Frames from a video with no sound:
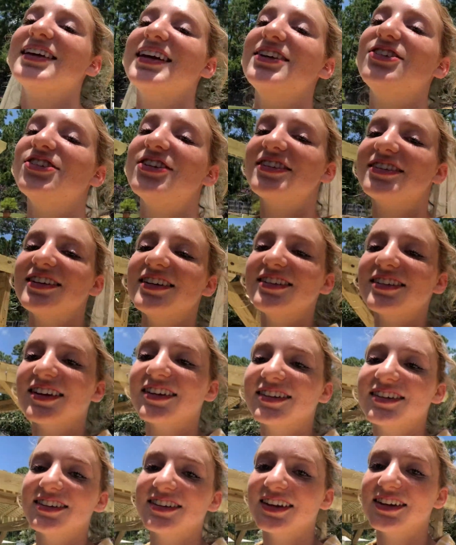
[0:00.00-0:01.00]
sits
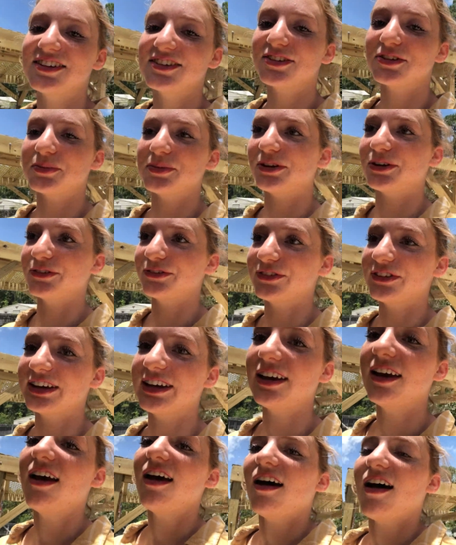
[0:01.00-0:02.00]
on the skin so
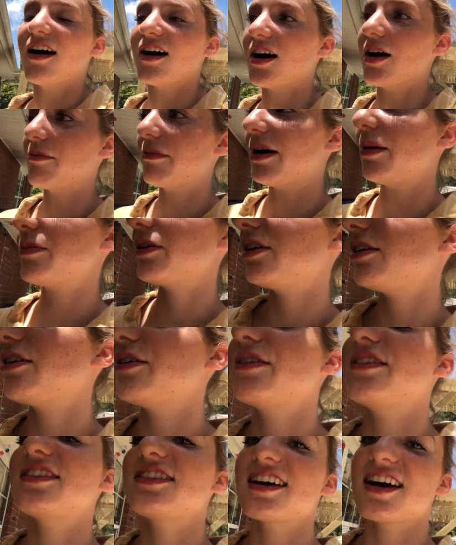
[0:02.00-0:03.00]
beautifully. I'm gonna
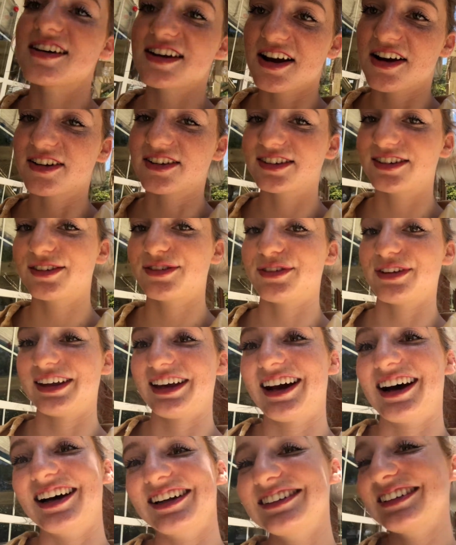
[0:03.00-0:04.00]
go inside now because it's really hot.